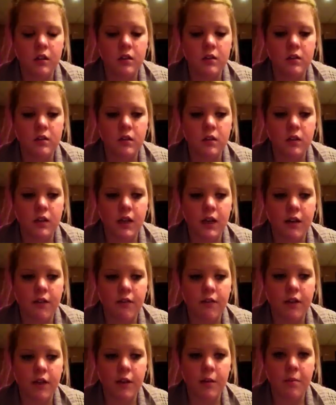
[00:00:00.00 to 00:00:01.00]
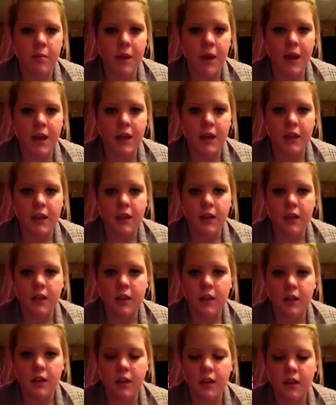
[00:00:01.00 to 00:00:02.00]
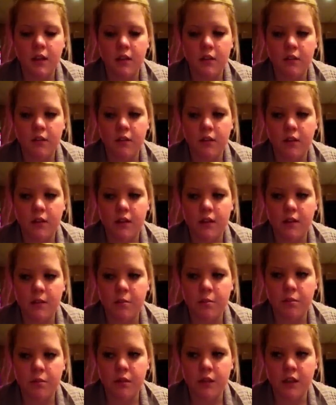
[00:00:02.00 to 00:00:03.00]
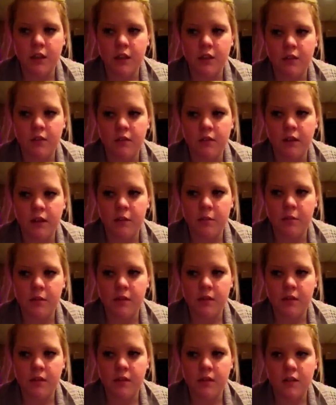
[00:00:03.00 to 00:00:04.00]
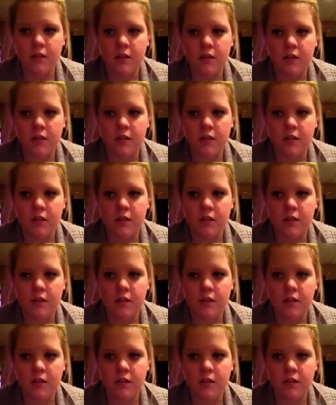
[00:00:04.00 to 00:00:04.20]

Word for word: So I have like a baggie full of these prenatal vitamins